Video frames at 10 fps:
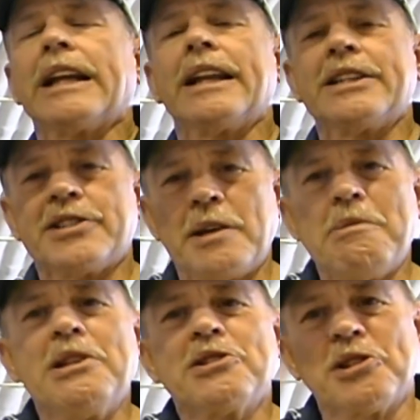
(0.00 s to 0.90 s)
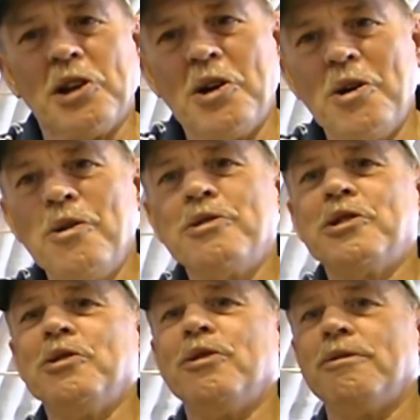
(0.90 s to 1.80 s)
let's say, been slow
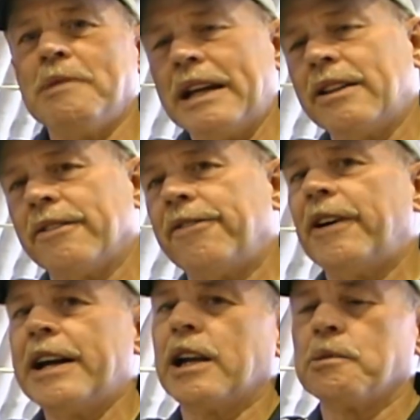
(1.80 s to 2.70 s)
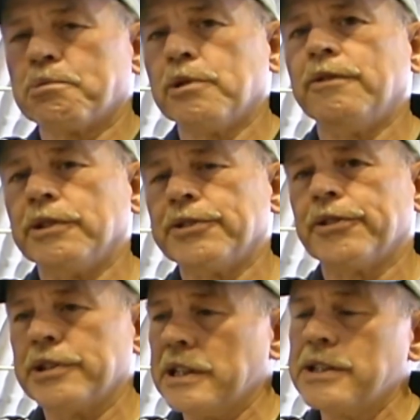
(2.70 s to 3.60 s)
to make the final approvals
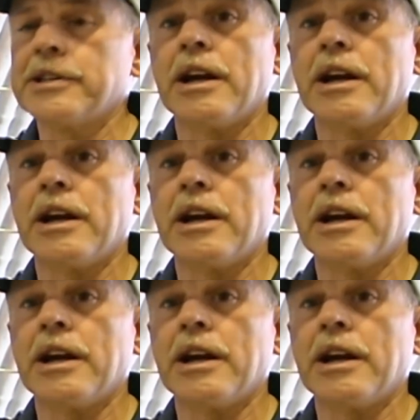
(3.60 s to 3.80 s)
for these.